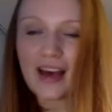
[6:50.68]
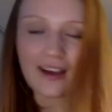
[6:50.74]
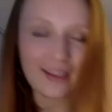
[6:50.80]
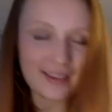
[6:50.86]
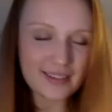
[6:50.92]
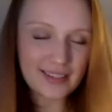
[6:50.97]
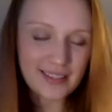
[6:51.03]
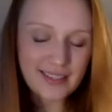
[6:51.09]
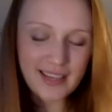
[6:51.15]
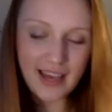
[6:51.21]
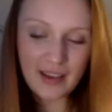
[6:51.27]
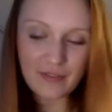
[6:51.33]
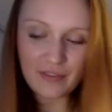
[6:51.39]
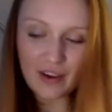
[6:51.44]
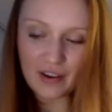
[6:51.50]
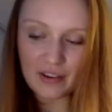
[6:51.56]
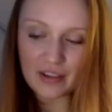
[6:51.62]
as I say,
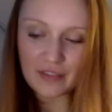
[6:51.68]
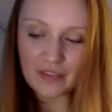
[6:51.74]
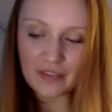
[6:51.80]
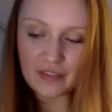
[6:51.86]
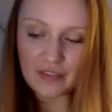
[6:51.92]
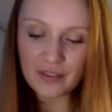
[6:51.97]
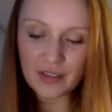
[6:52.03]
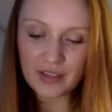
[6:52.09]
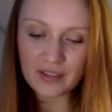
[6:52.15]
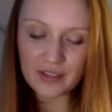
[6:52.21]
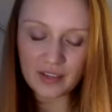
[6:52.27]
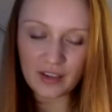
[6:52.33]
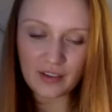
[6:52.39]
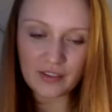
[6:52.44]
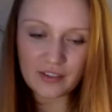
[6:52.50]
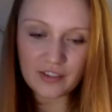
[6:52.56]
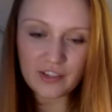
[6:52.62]
very few things are
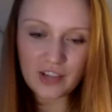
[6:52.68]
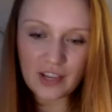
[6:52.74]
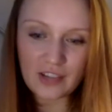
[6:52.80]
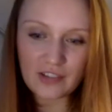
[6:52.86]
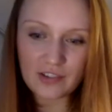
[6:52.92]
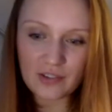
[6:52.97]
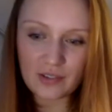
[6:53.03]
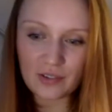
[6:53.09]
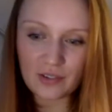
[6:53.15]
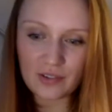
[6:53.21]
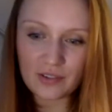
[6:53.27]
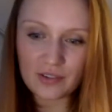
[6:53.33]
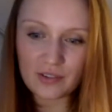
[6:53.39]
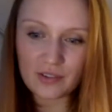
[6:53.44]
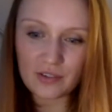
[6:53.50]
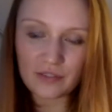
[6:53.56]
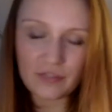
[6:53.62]
going to change your
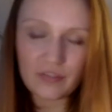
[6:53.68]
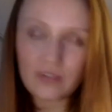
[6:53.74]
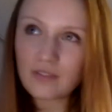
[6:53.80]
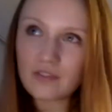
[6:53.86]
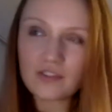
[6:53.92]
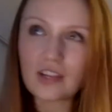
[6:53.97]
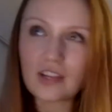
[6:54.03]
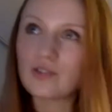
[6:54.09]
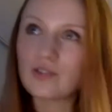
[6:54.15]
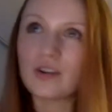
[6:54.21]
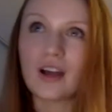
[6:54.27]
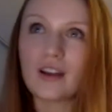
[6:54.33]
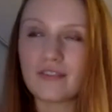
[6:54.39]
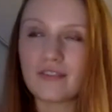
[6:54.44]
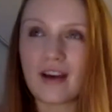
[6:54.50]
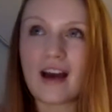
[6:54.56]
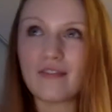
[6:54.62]
life
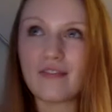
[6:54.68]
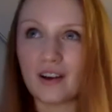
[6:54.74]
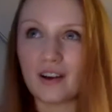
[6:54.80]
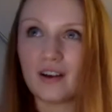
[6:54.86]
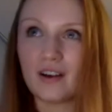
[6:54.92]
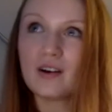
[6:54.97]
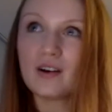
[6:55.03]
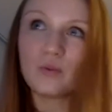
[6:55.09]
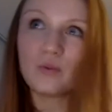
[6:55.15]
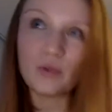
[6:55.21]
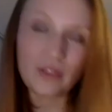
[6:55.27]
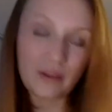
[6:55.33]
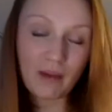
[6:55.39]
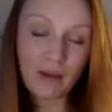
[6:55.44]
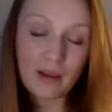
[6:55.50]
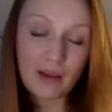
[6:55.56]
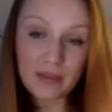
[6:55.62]
forever. What they
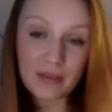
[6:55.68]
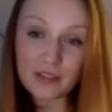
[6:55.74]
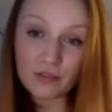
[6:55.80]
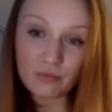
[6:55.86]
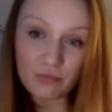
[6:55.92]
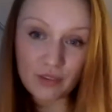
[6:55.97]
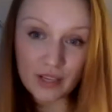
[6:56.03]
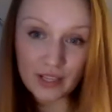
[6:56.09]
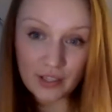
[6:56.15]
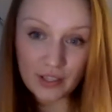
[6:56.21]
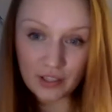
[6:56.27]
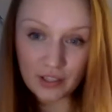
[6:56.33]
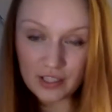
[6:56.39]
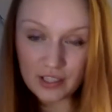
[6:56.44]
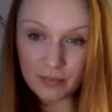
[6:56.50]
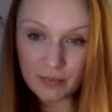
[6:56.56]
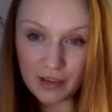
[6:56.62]
might be is a really good
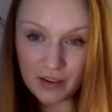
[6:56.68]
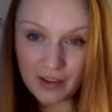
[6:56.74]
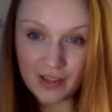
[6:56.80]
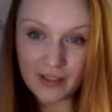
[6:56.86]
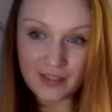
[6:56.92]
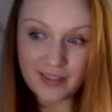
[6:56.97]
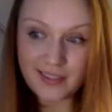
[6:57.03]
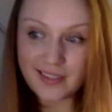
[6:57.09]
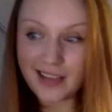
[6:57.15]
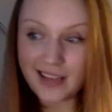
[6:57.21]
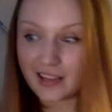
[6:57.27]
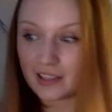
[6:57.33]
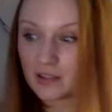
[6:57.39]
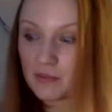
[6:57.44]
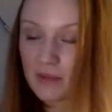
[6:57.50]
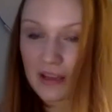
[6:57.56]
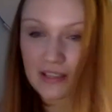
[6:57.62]
experience and an
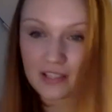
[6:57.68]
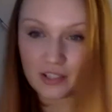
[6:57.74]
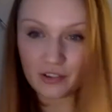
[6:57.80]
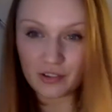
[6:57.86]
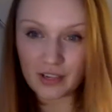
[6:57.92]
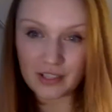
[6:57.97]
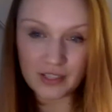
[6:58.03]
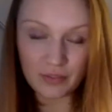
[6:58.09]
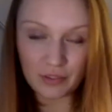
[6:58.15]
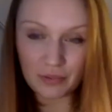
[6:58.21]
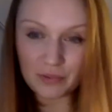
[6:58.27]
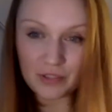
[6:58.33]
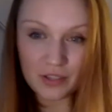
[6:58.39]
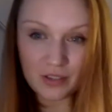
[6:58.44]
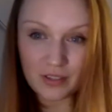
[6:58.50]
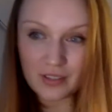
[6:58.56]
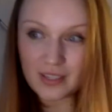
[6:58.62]
amazing creative
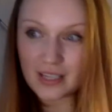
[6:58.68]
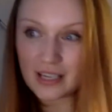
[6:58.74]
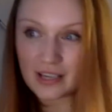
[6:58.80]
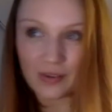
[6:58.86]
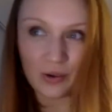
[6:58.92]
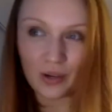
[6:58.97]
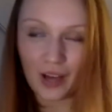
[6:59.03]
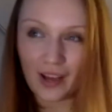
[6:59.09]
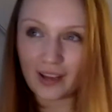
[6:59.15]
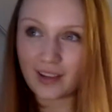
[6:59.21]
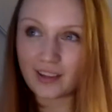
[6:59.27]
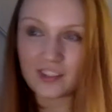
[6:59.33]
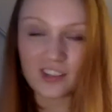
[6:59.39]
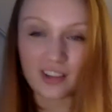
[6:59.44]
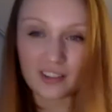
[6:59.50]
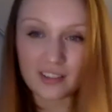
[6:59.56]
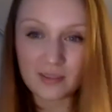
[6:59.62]
opportunity, or like a
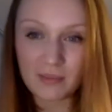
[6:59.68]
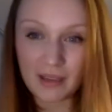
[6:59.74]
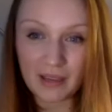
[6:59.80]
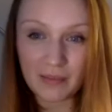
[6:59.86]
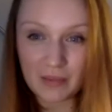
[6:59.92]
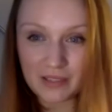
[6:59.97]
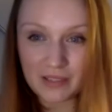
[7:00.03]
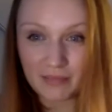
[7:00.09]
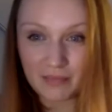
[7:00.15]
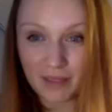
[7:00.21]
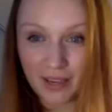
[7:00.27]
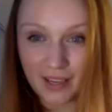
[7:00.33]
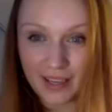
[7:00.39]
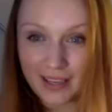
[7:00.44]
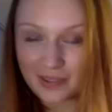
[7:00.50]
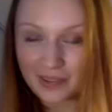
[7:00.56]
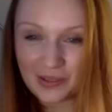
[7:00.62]
chance to make a bit of
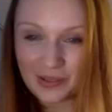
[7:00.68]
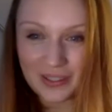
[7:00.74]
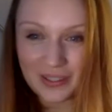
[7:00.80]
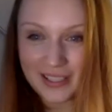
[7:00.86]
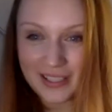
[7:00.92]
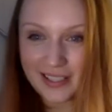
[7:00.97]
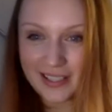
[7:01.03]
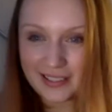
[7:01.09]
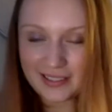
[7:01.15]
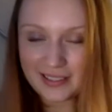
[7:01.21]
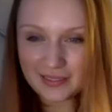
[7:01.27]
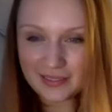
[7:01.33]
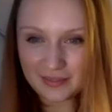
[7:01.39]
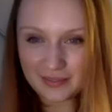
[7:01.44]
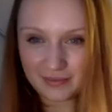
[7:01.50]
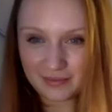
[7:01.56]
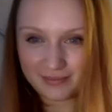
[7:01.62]
money or
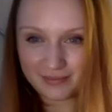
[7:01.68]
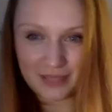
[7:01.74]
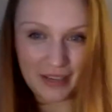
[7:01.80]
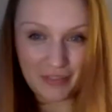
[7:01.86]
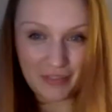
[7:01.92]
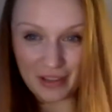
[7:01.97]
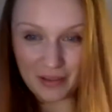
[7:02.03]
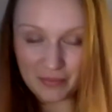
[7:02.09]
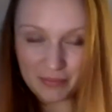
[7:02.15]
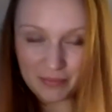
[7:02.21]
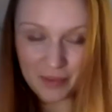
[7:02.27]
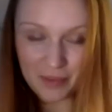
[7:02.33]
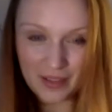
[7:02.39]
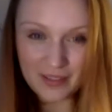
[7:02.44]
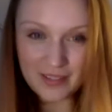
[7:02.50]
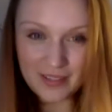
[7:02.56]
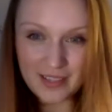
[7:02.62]
whatever.
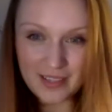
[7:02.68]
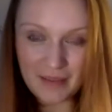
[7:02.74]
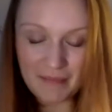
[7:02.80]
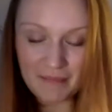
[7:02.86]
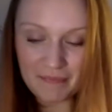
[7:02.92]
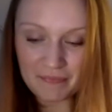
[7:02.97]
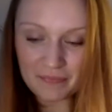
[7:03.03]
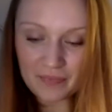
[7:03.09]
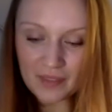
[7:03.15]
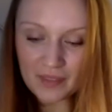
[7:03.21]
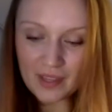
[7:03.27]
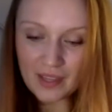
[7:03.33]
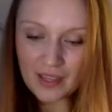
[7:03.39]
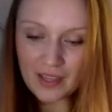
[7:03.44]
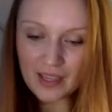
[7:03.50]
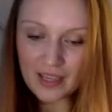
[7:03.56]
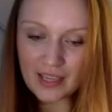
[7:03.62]
But
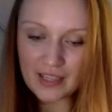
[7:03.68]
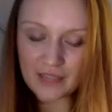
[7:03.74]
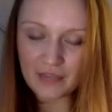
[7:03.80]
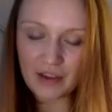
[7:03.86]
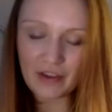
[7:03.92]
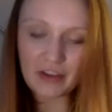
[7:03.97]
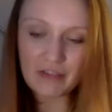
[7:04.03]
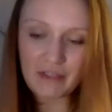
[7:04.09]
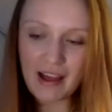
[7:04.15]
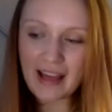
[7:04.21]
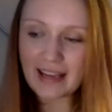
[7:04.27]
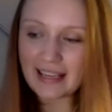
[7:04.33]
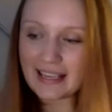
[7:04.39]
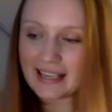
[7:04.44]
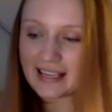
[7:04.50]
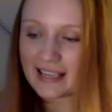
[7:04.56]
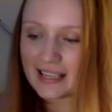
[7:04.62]
it's very
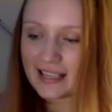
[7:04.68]
rarely,